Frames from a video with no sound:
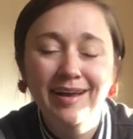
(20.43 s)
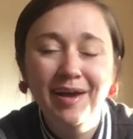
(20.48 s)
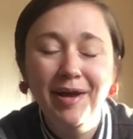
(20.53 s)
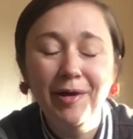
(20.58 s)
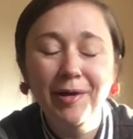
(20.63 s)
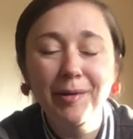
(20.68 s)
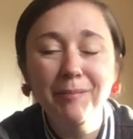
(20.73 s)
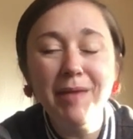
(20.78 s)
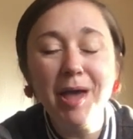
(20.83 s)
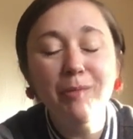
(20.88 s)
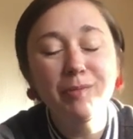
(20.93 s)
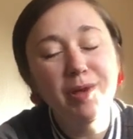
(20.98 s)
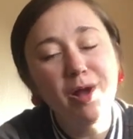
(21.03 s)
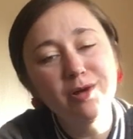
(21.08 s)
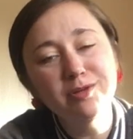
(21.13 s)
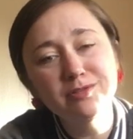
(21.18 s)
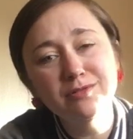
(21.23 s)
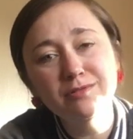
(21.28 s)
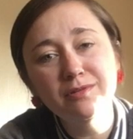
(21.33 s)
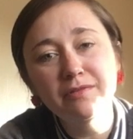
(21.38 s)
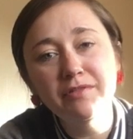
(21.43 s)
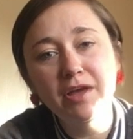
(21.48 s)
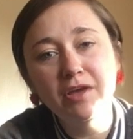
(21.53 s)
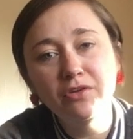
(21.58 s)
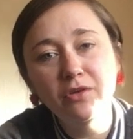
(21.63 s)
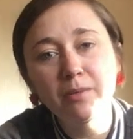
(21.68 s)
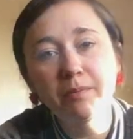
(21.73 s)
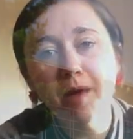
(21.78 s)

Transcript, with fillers: Um, and we also know that you're